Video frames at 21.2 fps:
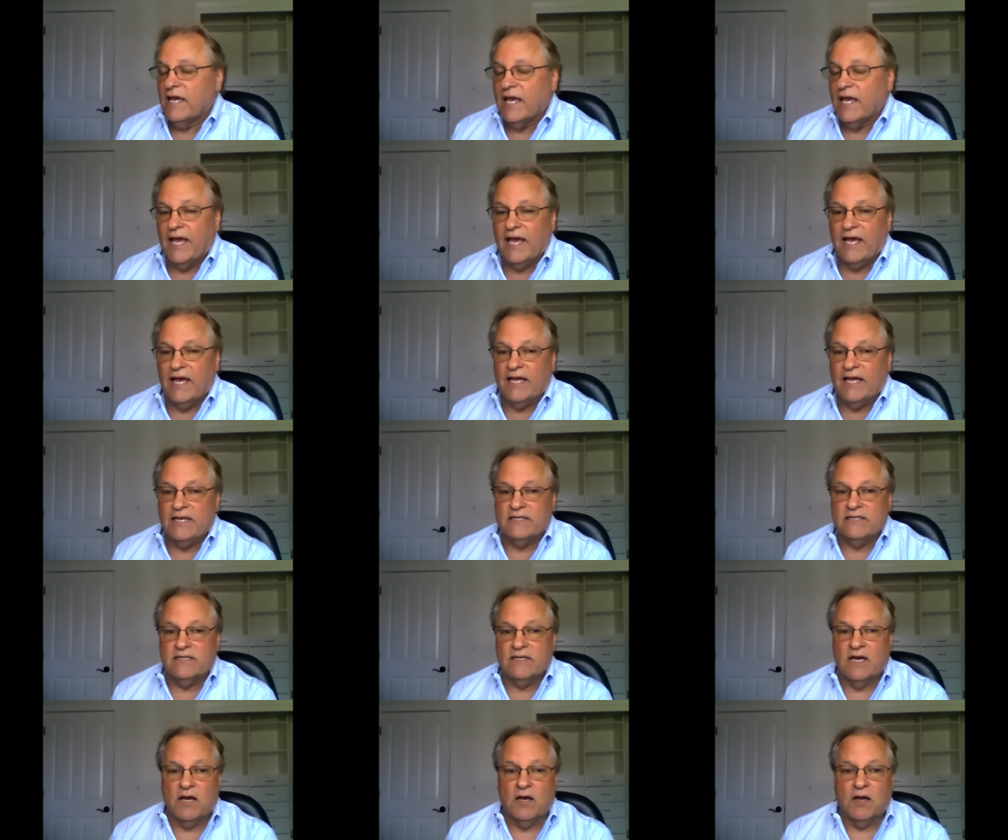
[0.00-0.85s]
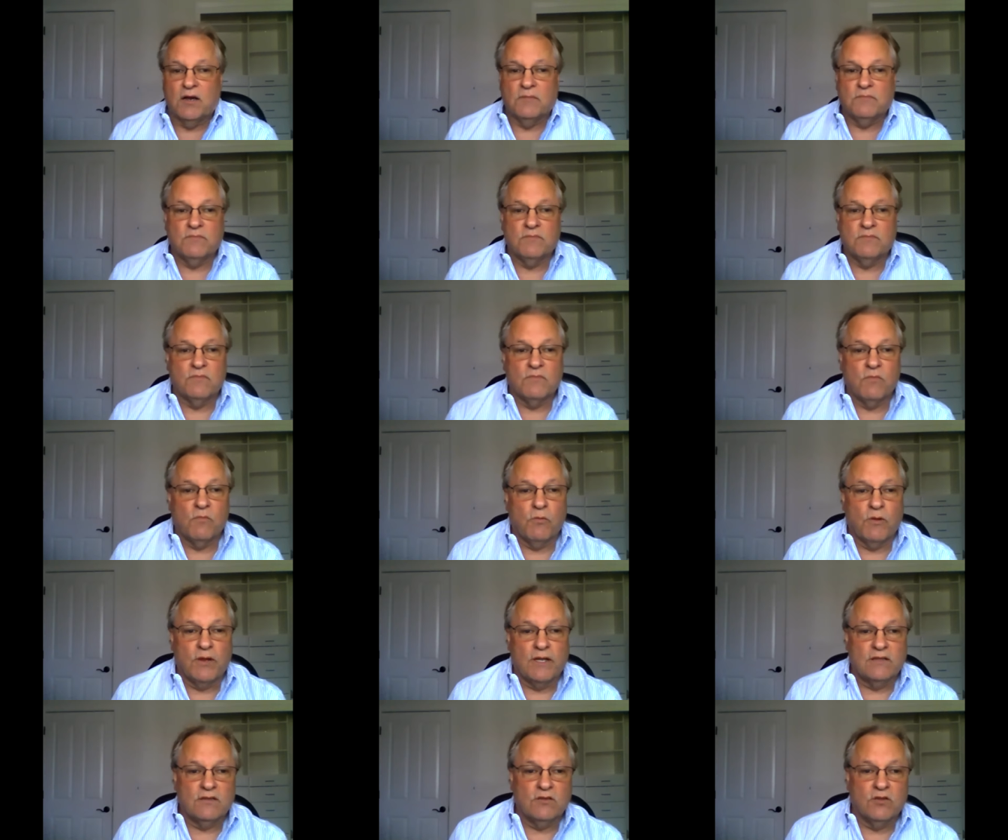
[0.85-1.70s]
And um,
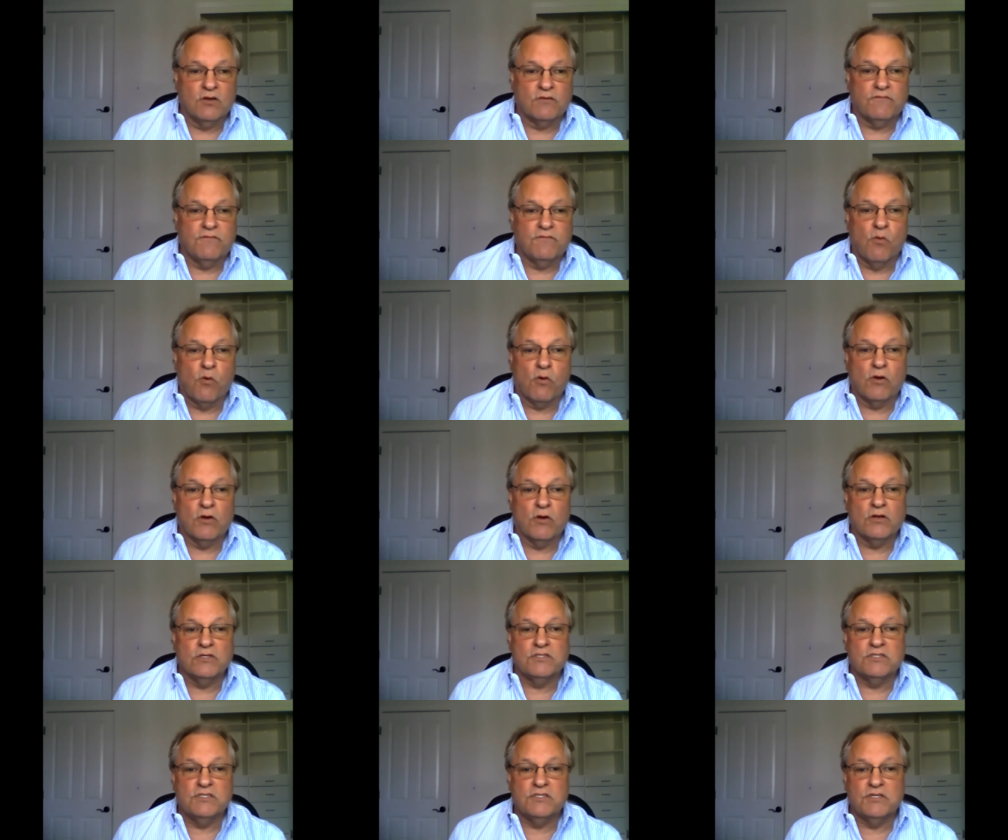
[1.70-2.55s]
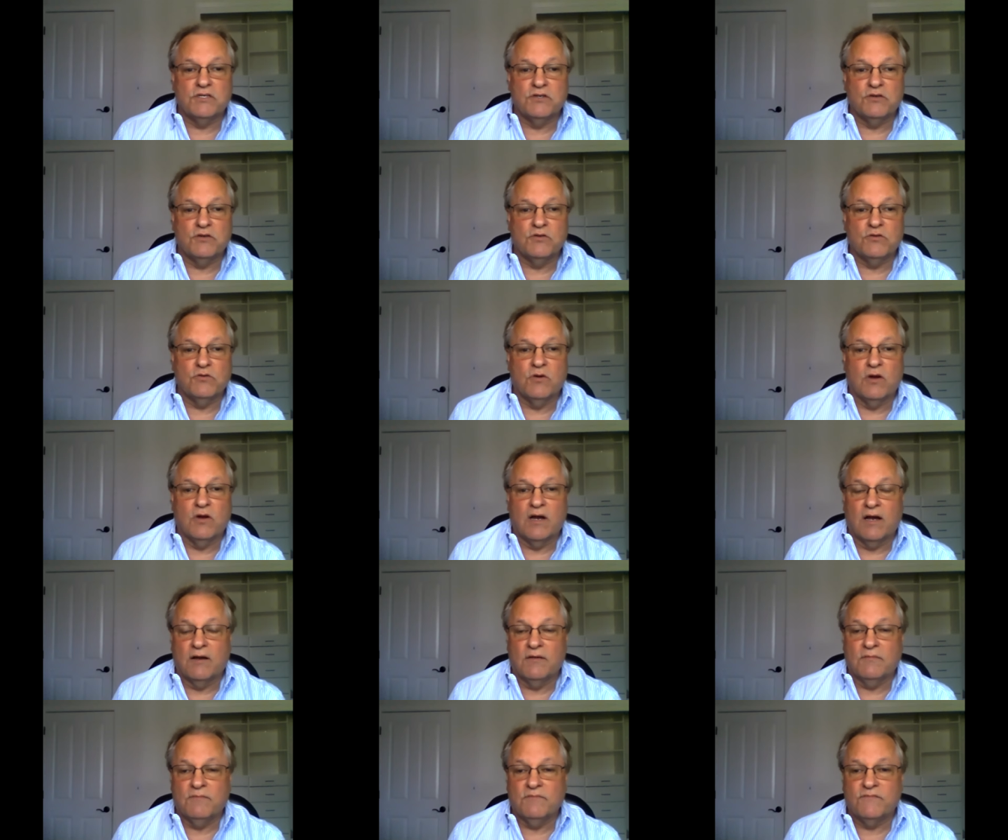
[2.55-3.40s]
we look forward to
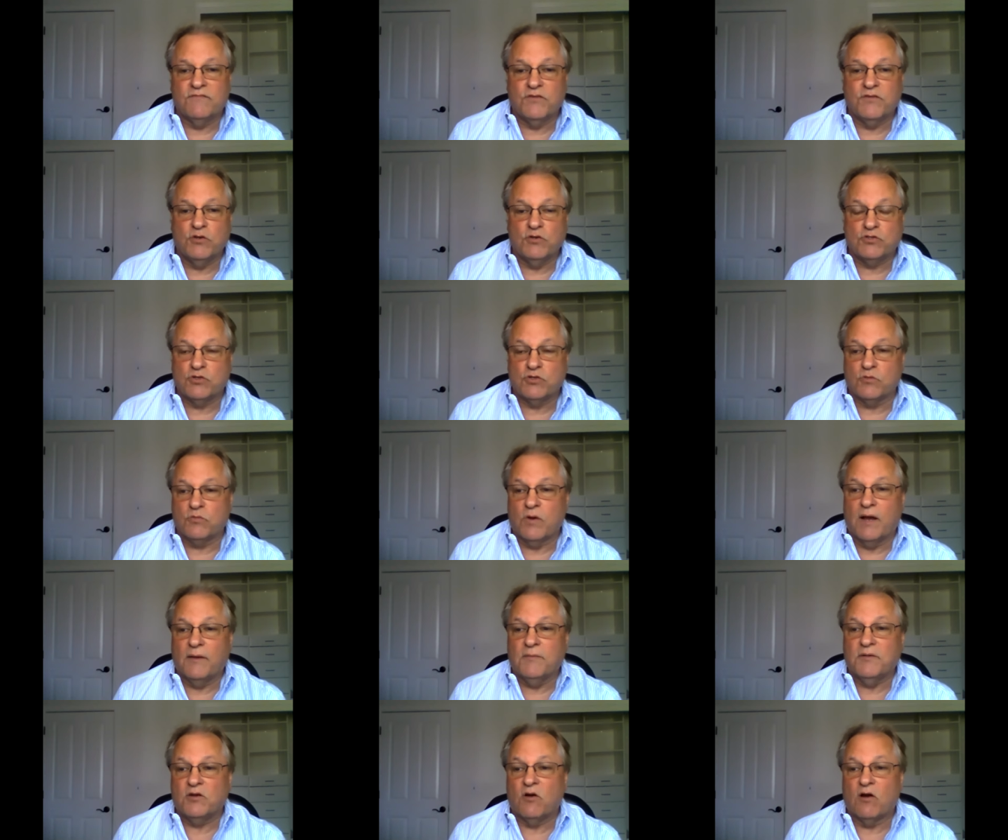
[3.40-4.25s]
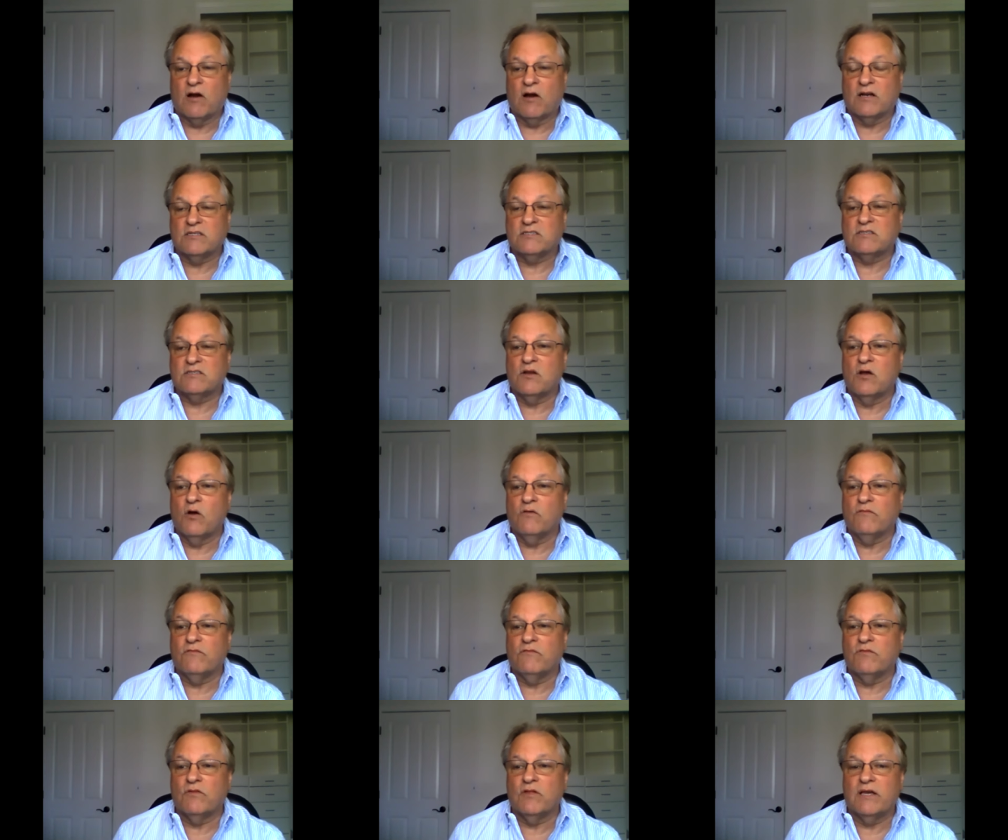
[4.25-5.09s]
um, future webinars and
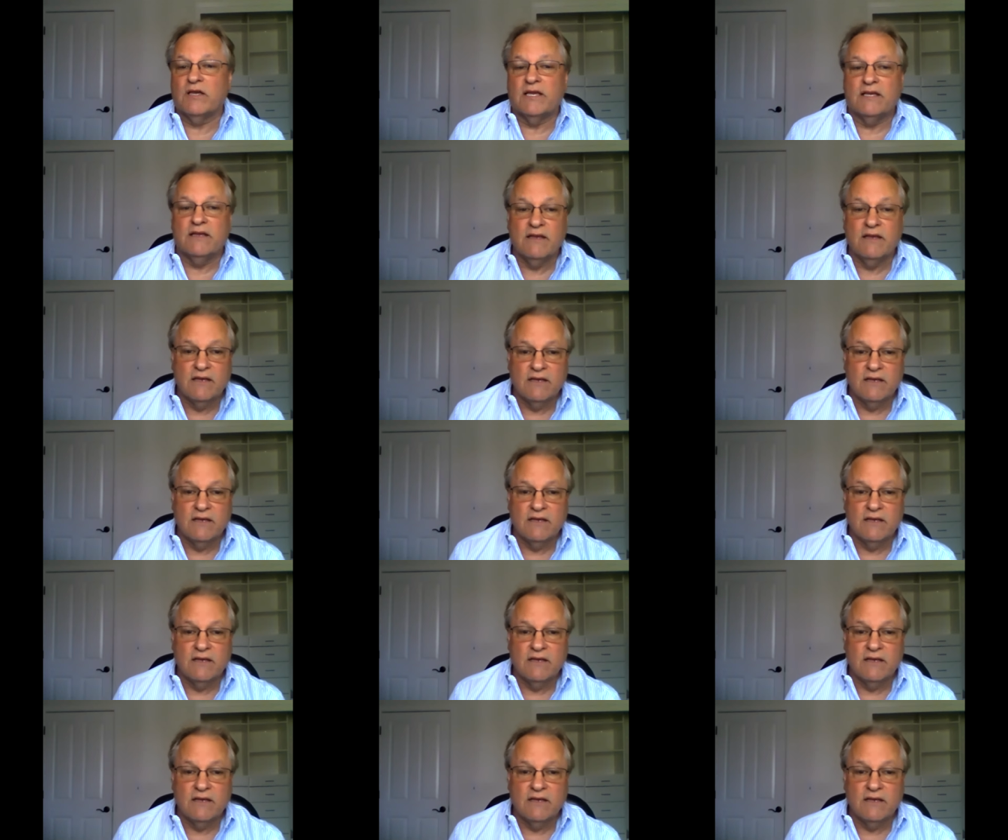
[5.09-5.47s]
hopefully